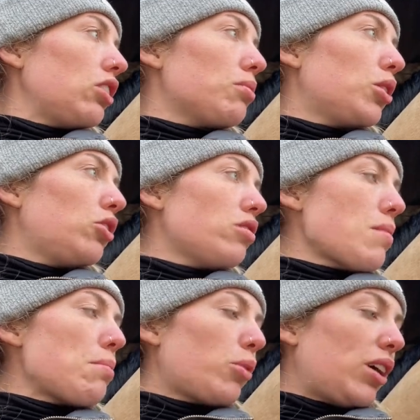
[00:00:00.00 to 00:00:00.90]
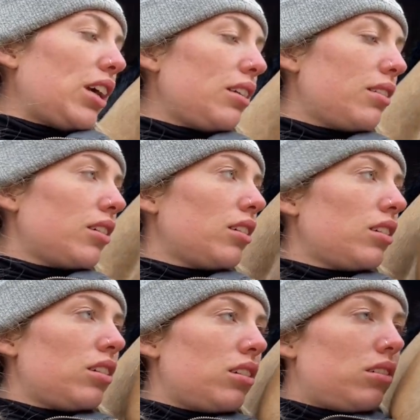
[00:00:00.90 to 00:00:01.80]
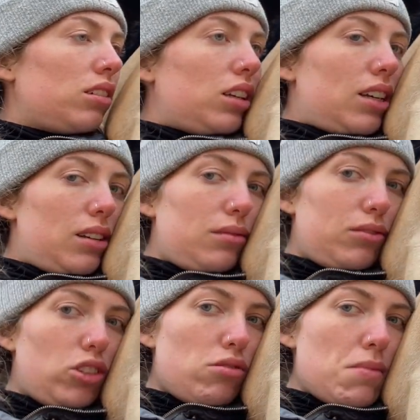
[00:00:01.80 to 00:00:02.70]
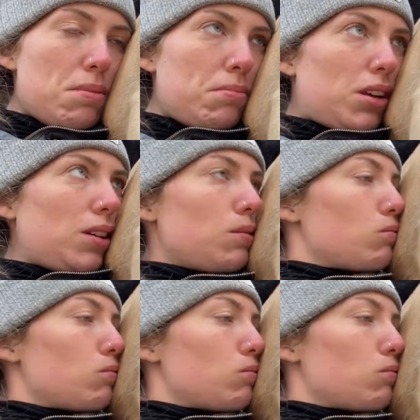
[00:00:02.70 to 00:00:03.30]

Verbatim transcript: tomorrow, do you remember it? Yeah, do you remember?